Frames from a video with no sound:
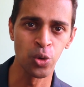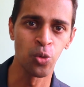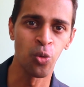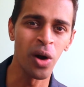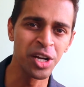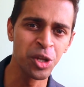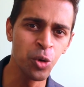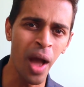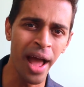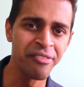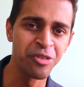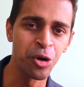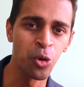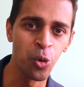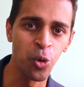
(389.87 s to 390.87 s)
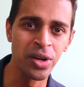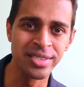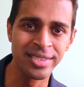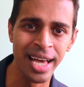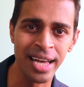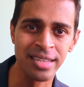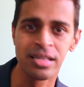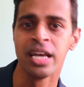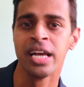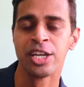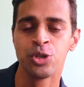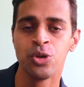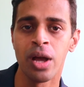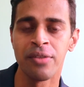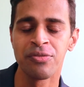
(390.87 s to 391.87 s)
What you have to do is, guys,
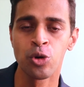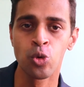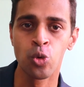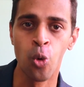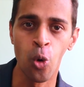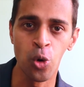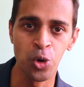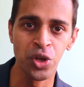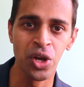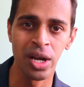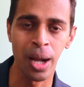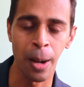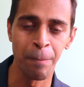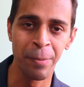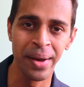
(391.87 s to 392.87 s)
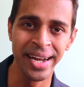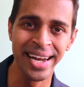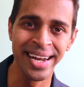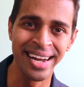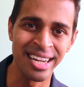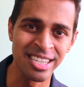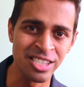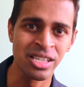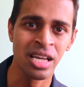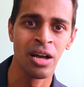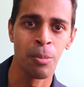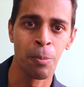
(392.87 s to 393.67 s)
you have to go to your competitors